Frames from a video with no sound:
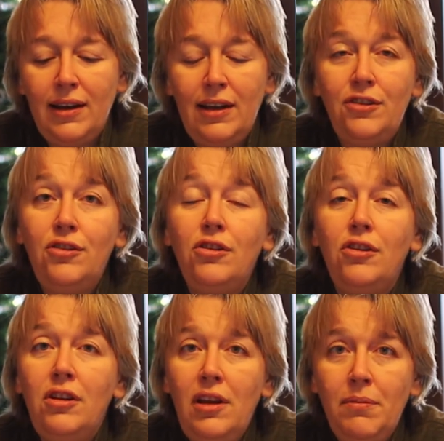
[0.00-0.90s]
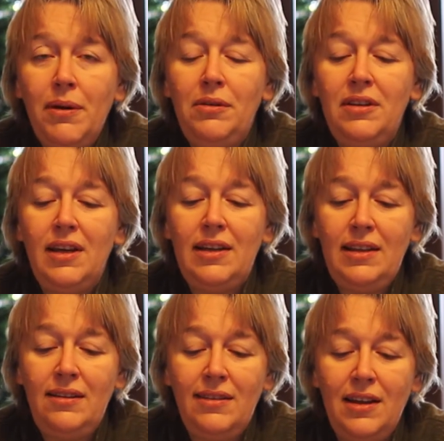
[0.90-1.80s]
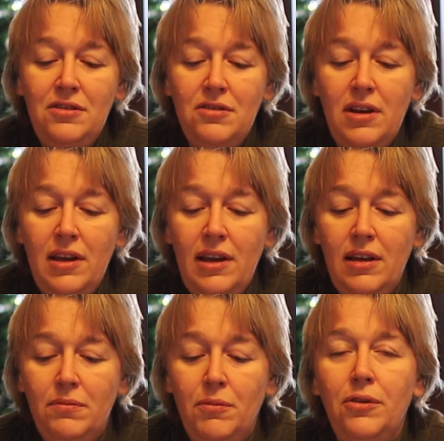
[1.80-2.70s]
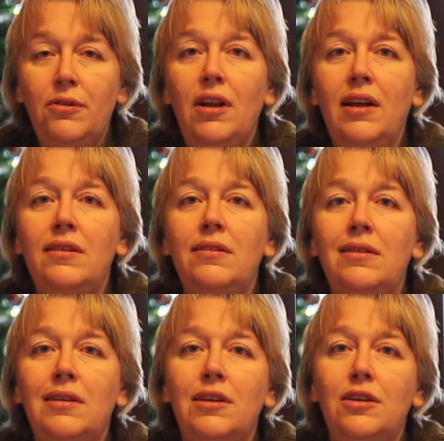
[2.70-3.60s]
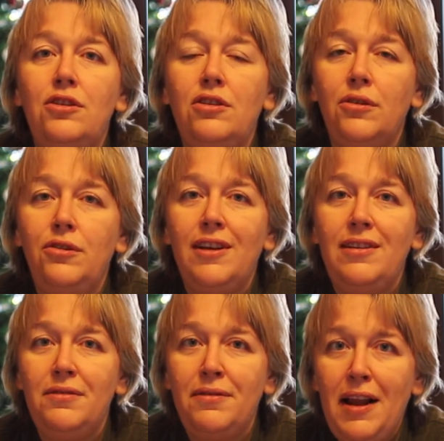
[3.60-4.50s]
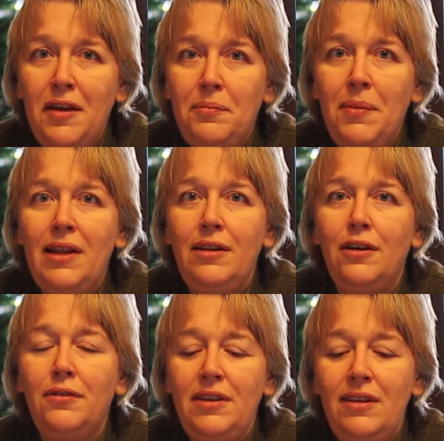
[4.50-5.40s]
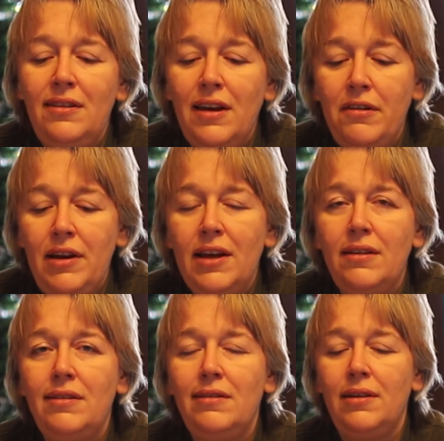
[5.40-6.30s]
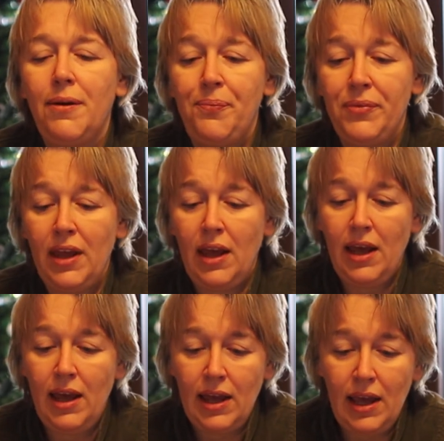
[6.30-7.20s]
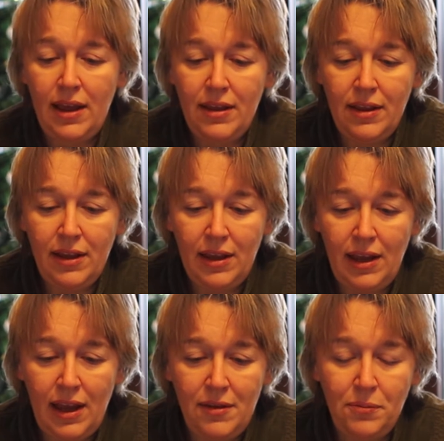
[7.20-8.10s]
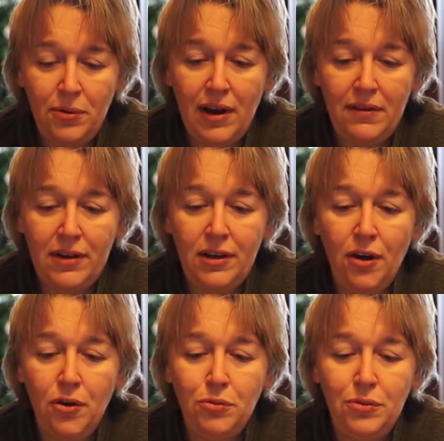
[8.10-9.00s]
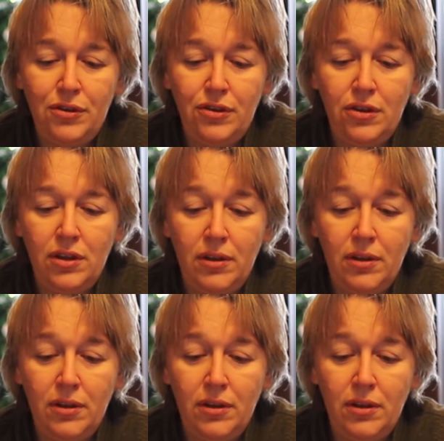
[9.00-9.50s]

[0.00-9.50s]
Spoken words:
it's not only about the 19th century, it more or less shows the development of these areas in private homes